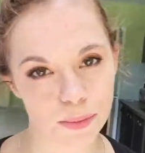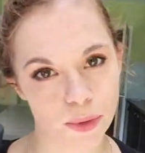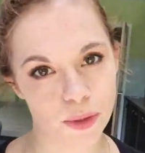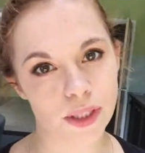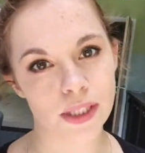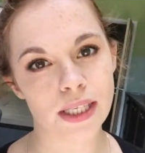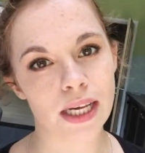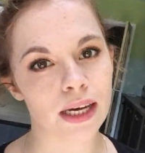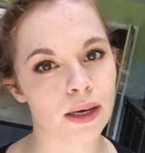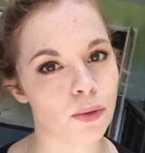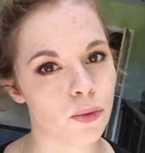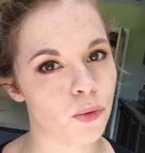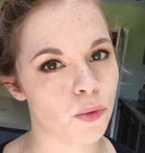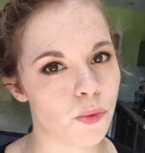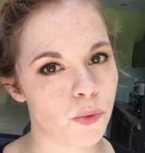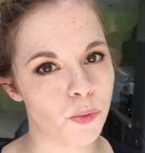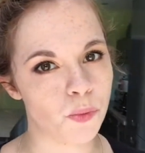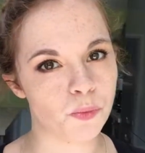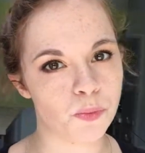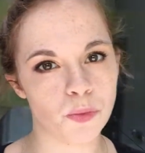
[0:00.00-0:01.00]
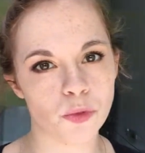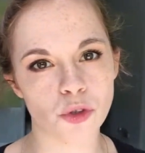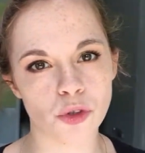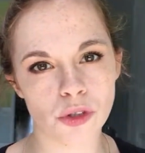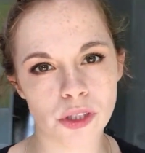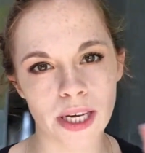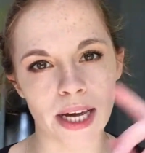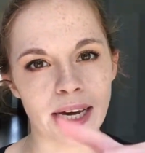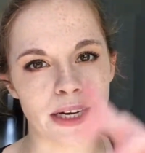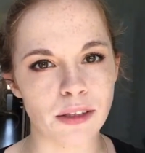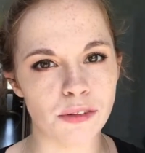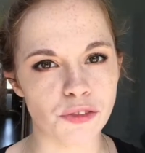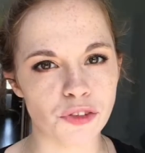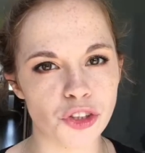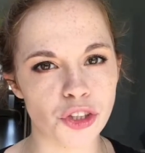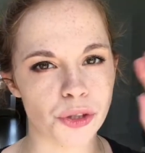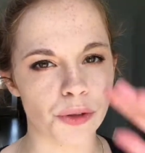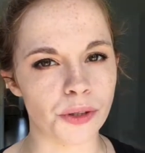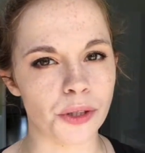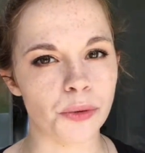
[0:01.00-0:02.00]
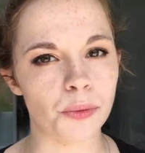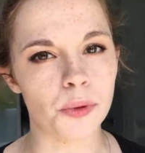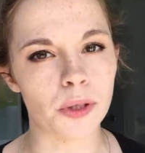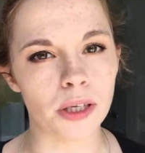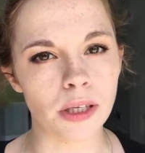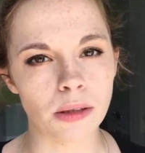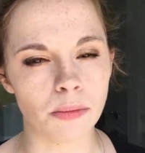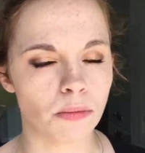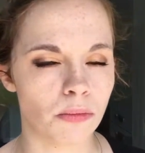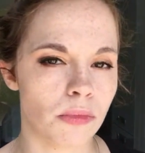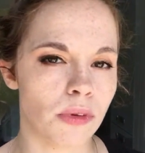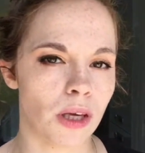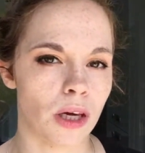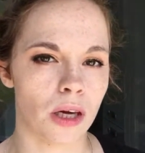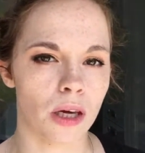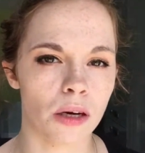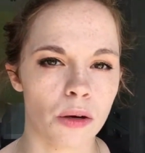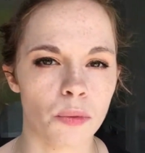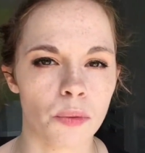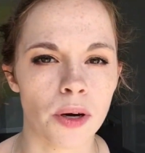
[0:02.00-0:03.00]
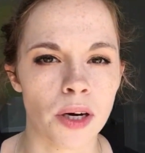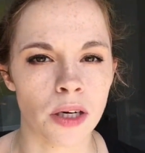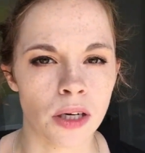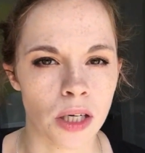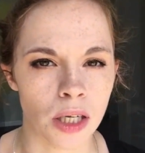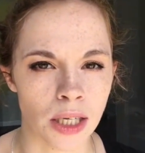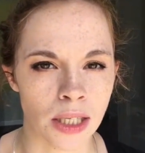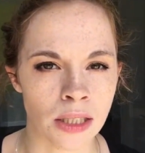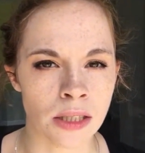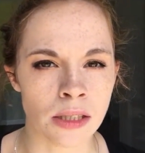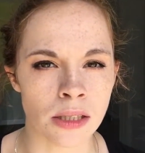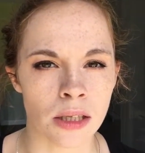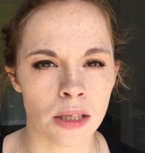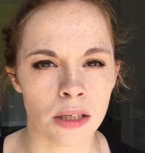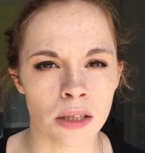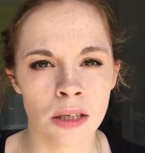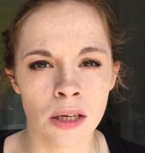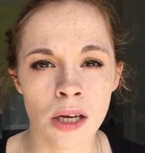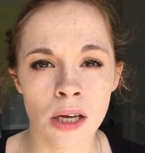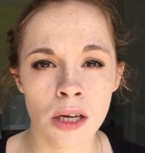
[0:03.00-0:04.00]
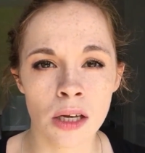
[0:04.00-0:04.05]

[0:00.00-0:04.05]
but I will kind of show you what I'm thinking of wearing later.